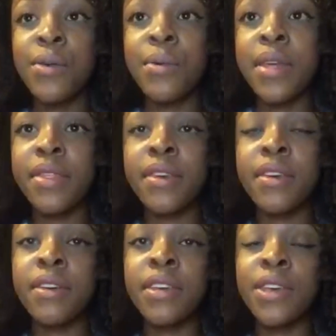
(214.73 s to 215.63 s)

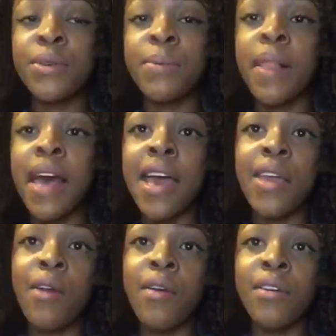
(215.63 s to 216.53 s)
whether you
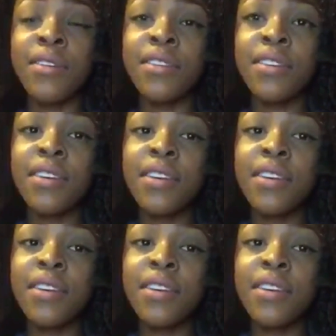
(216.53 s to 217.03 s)
apply on